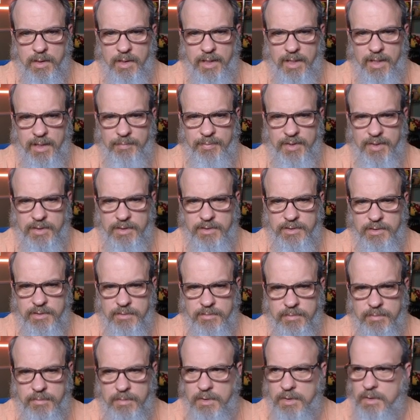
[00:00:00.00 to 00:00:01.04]

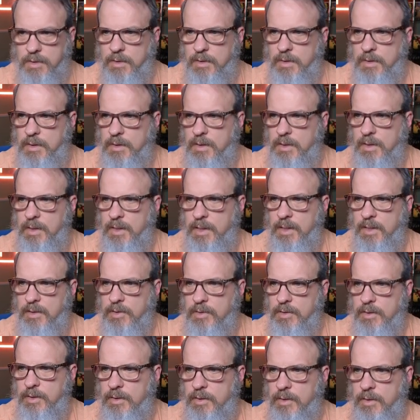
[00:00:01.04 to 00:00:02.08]
Epics and
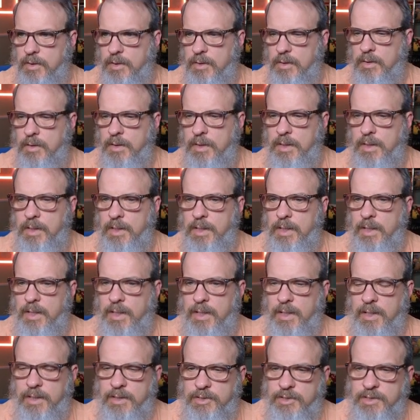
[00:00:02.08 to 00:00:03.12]
look at her.
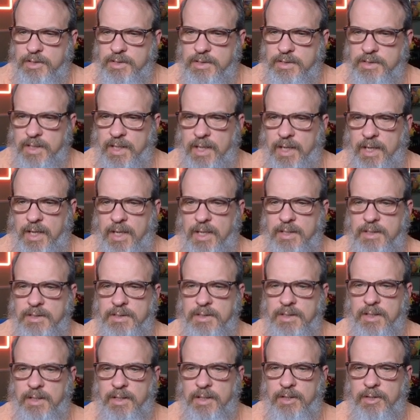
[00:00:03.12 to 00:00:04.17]
And she's at
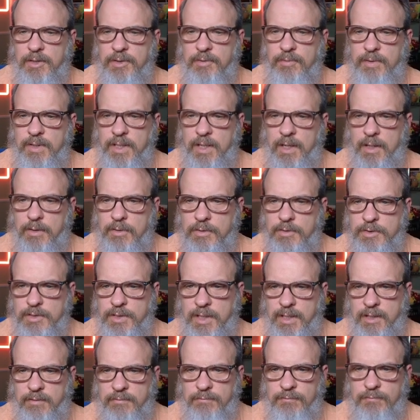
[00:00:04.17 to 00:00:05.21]

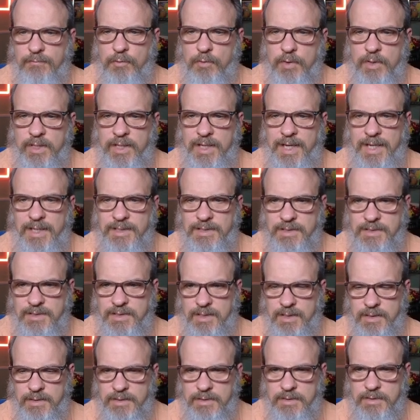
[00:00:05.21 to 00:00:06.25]

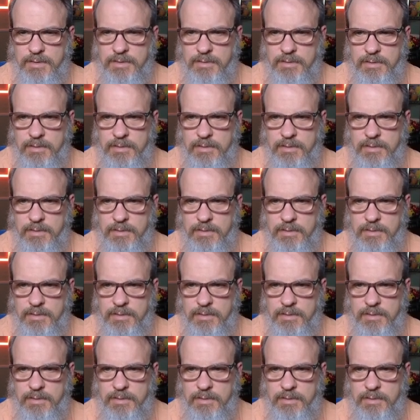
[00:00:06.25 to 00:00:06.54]
$3.48